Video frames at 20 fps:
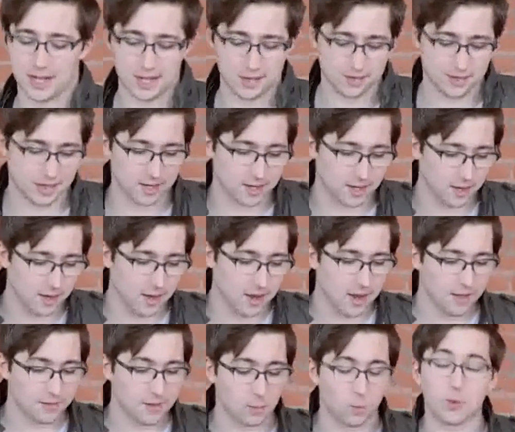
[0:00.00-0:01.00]
I think
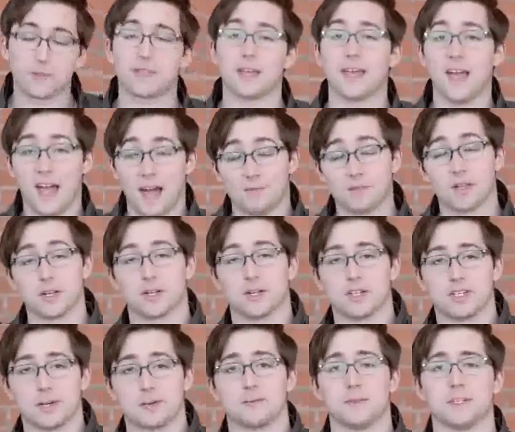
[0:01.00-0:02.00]
that what they have done a
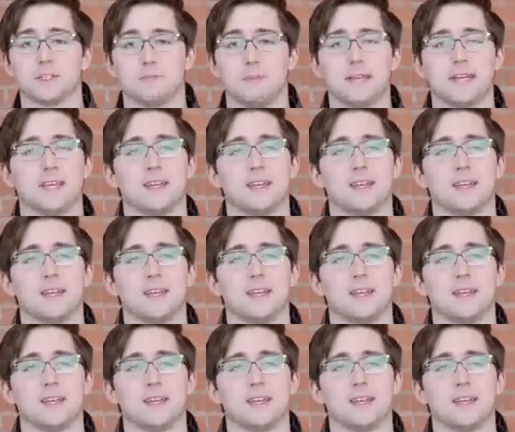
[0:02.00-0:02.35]
good job of is